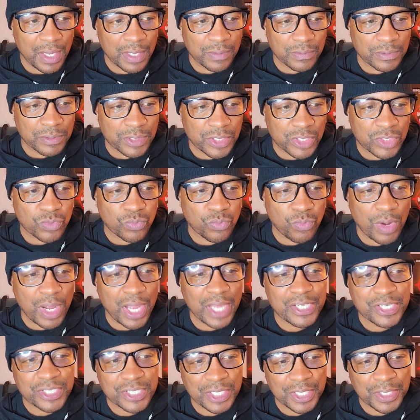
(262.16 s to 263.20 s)
Just
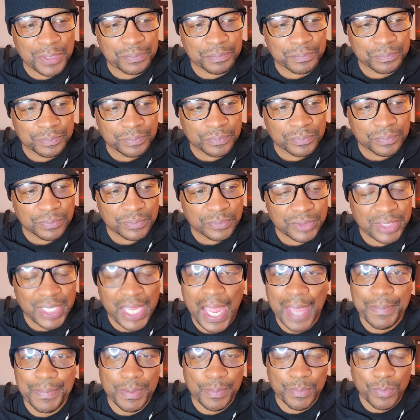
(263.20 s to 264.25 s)
watching
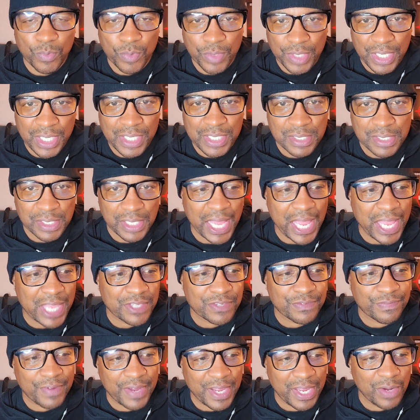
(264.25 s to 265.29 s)
Jaime Munguia's
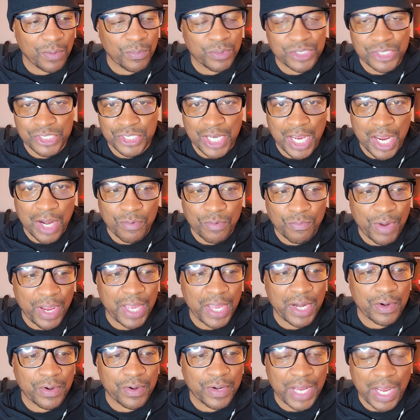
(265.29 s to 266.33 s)
last fight with John
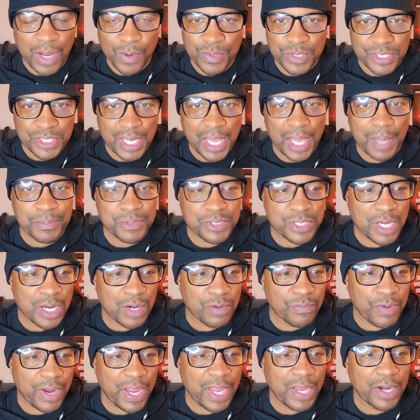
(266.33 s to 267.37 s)
Ryder and how he stopped
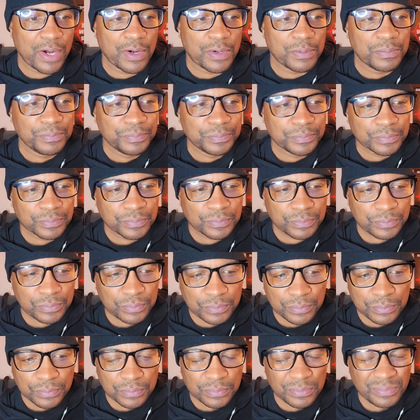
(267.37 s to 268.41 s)
John Ryder
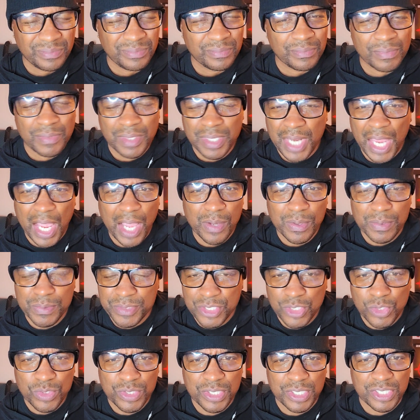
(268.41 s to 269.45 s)
and how he
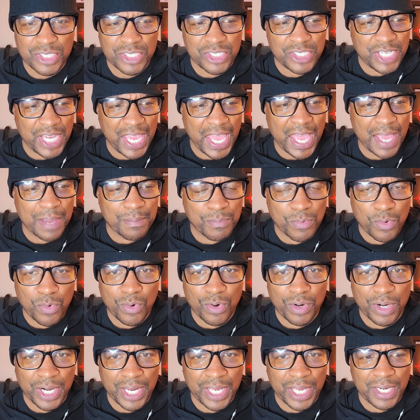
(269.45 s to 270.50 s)
was using his jab
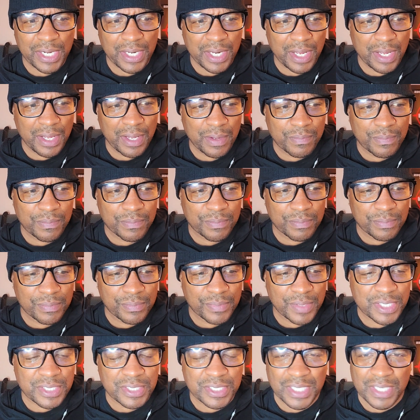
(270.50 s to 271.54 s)
more. And
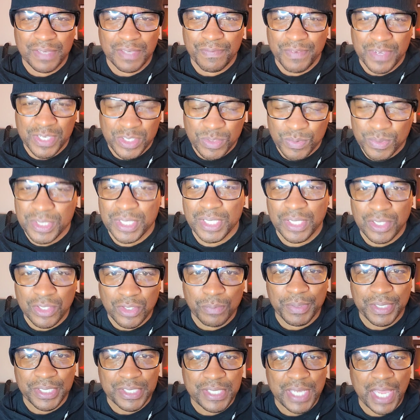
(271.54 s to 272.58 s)
his defense was a
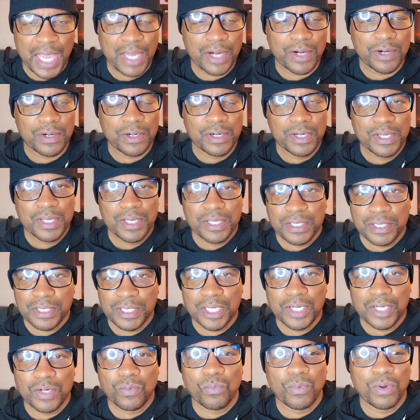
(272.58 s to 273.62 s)
little bit tighter
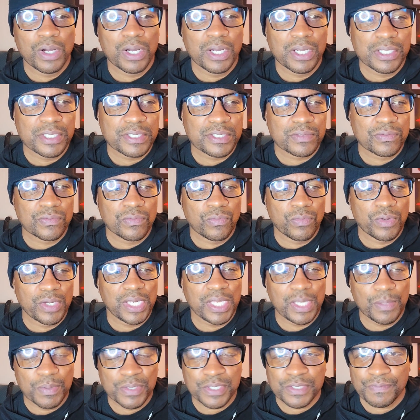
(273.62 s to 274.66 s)
than it was when
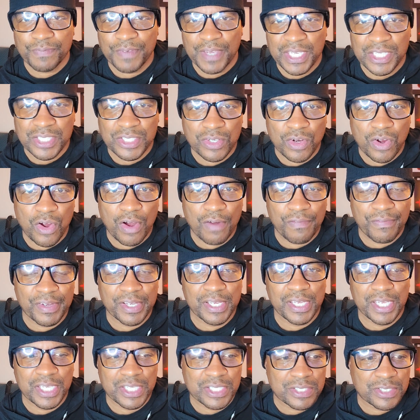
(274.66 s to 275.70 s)
he was facing off
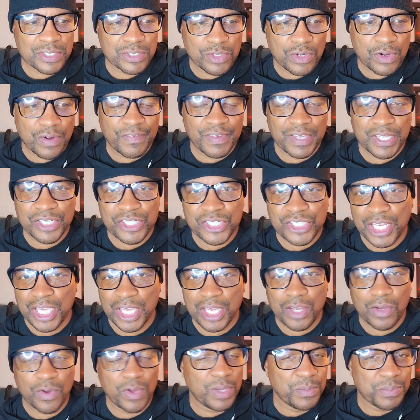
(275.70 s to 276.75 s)
against
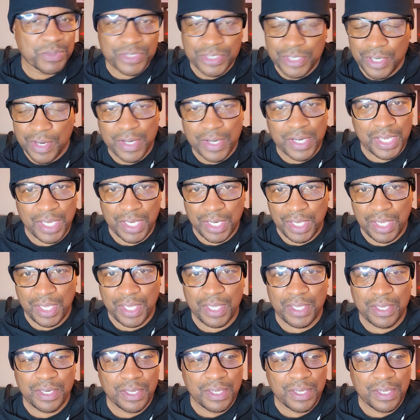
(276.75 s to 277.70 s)
Derevyanchenko. He was there to get hit.